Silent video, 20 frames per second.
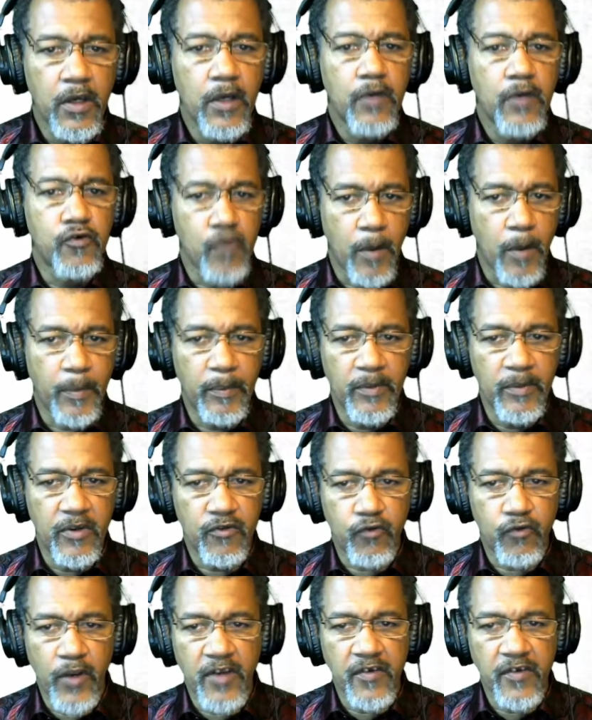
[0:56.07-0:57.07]
Trump
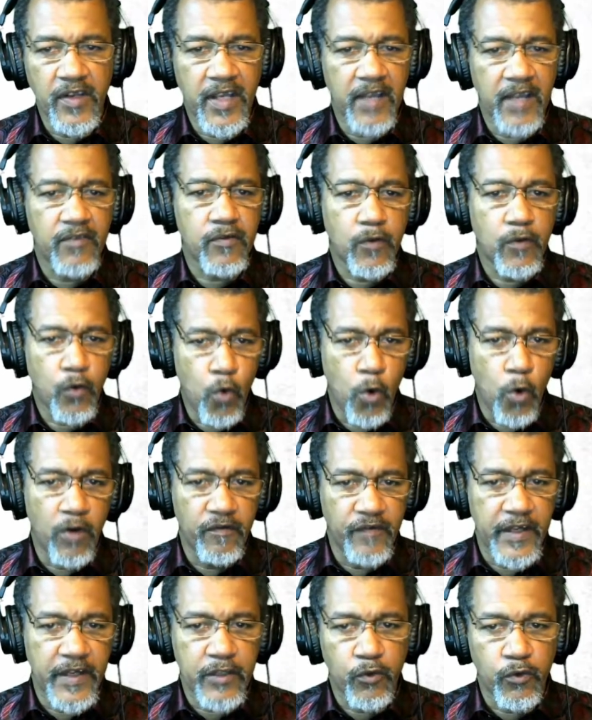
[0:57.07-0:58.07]
administration gets court
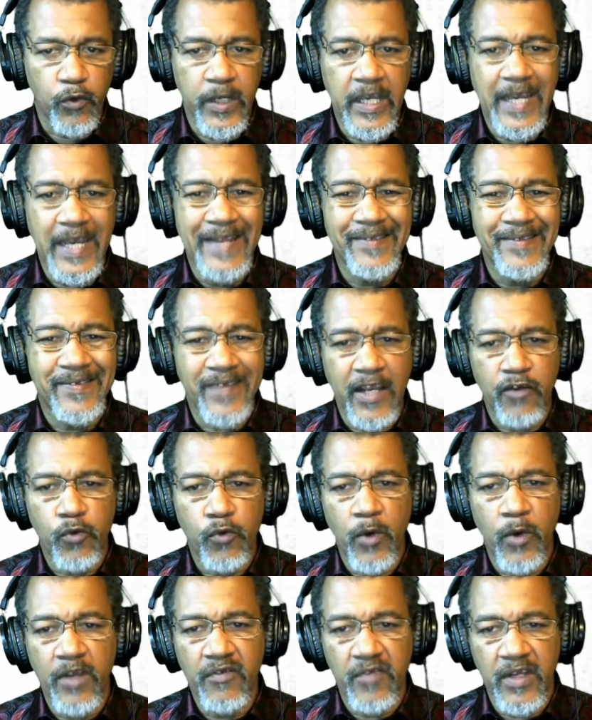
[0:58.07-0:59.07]
victory in
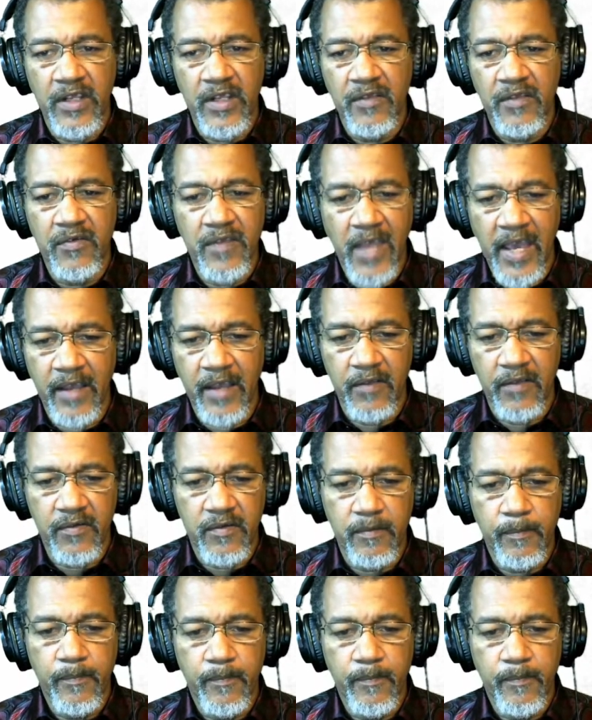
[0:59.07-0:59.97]
Sanctuary City's case.